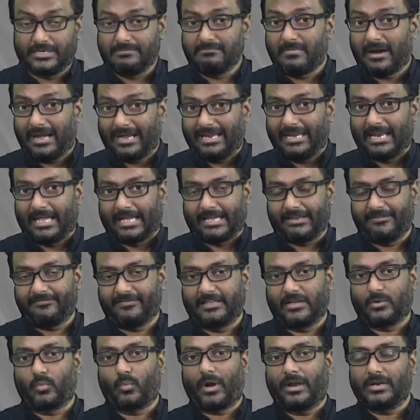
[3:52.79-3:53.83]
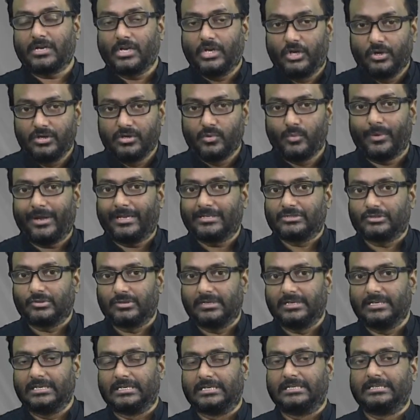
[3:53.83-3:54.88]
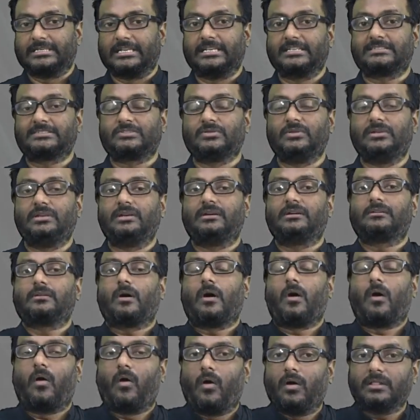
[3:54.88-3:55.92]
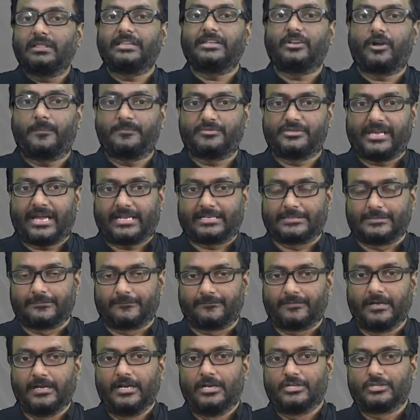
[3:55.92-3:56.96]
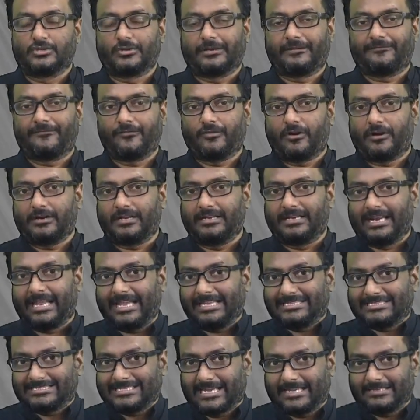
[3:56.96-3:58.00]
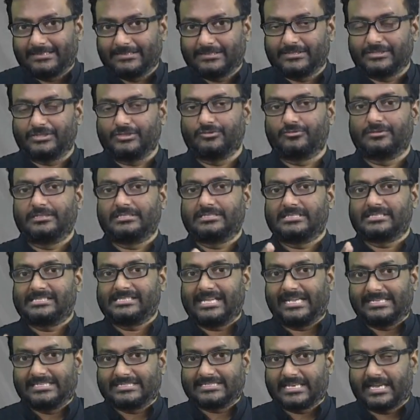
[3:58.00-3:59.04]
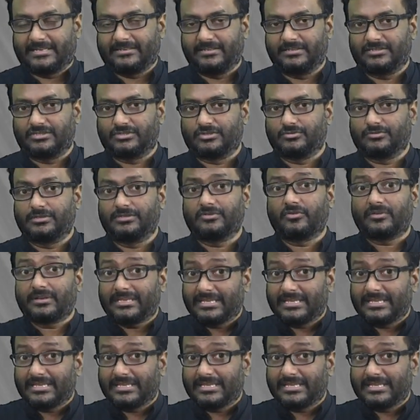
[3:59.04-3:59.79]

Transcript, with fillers: in my life that one good way to learn is to learn all the objective. So if you are an eighth standard student, a tenth standard student, or